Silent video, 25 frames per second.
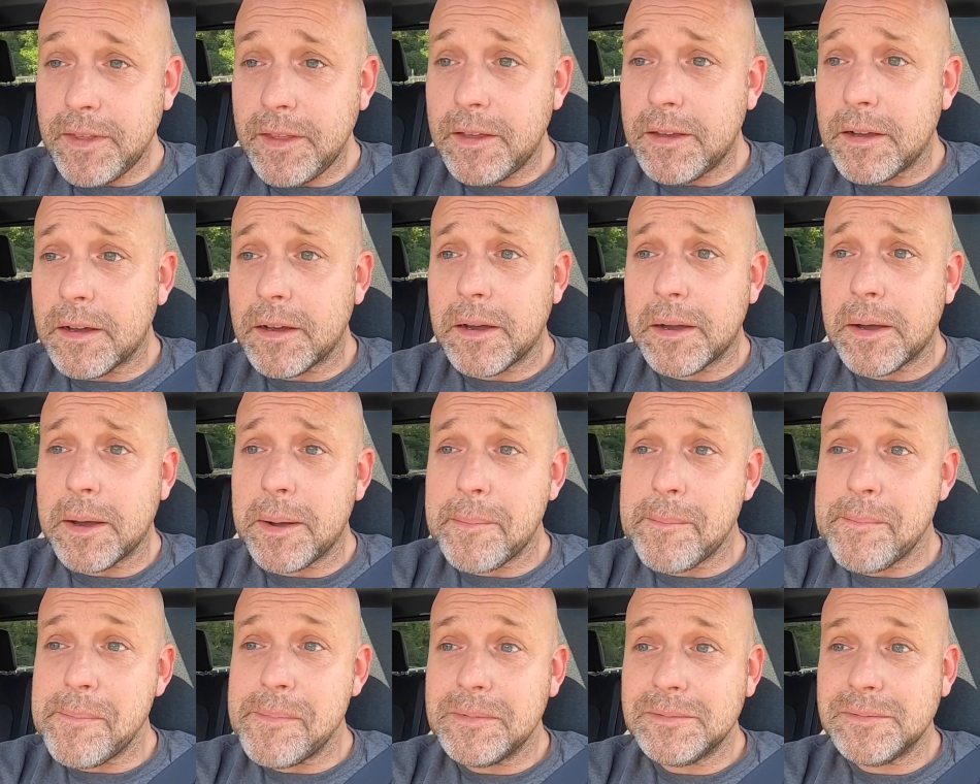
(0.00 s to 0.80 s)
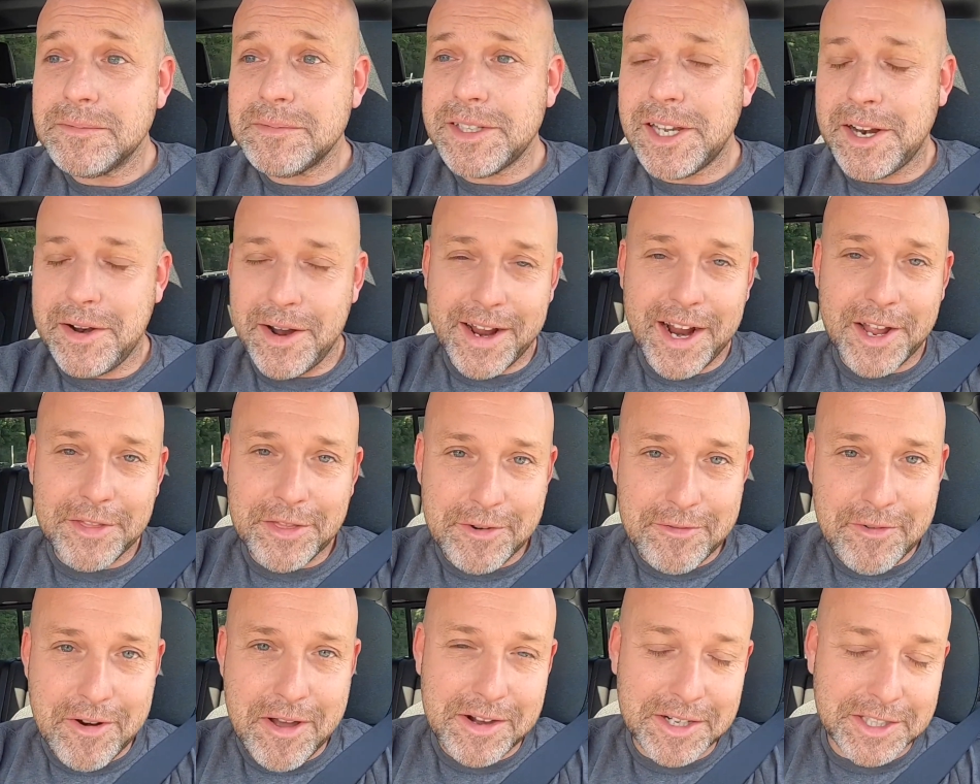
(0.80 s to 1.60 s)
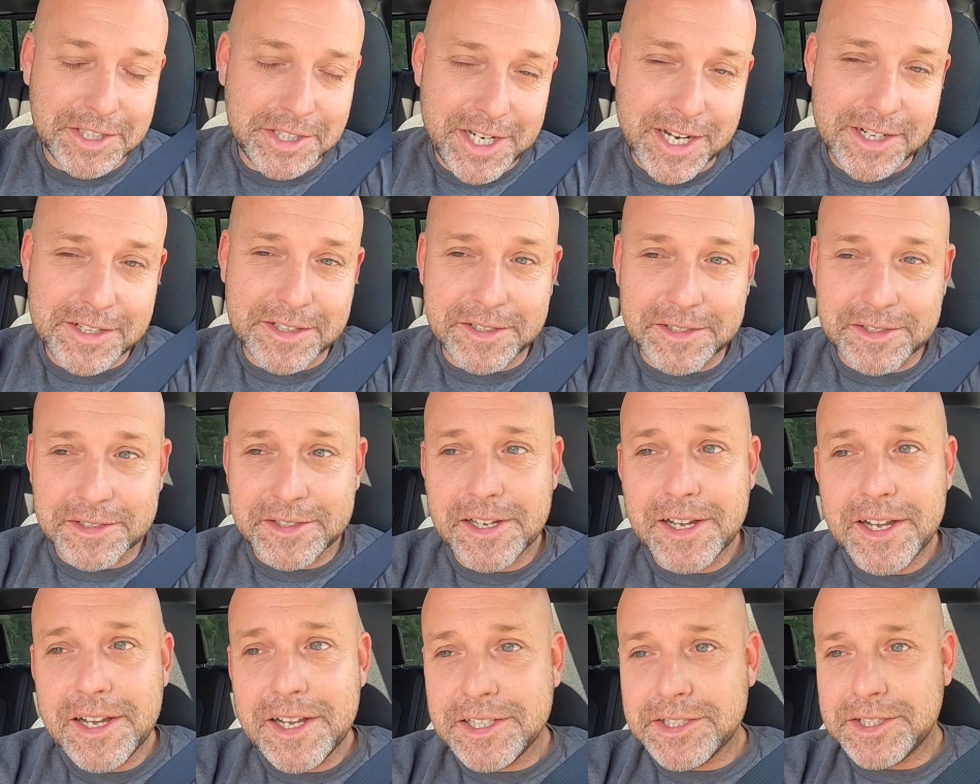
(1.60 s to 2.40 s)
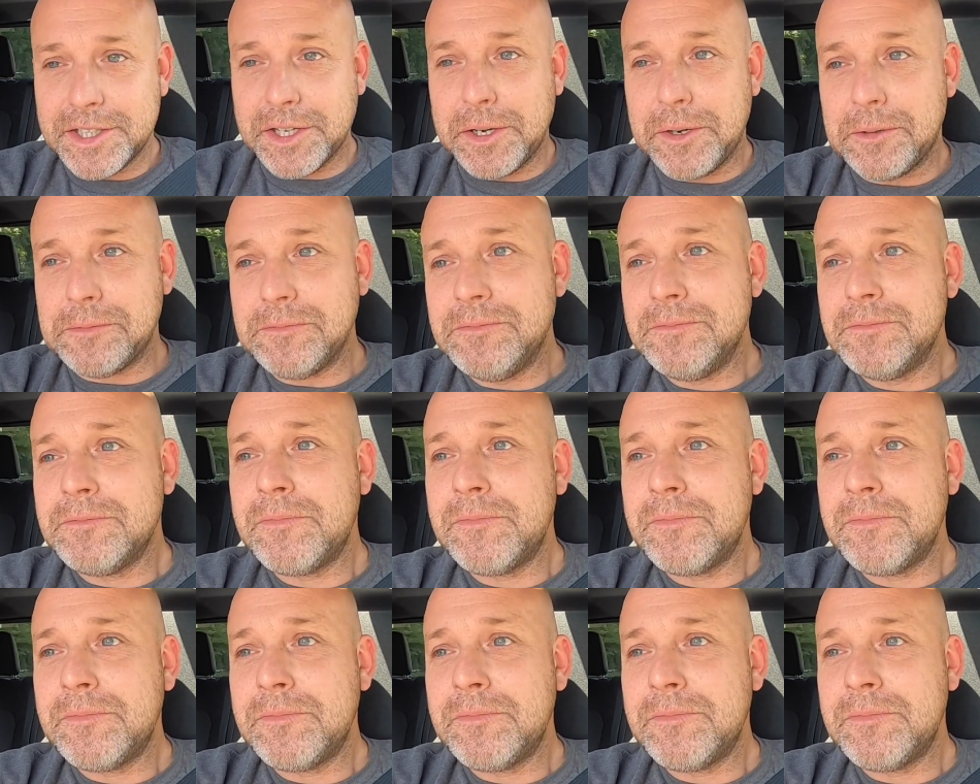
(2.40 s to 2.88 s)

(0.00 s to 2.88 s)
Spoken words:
You know, I got the wrong injectors. So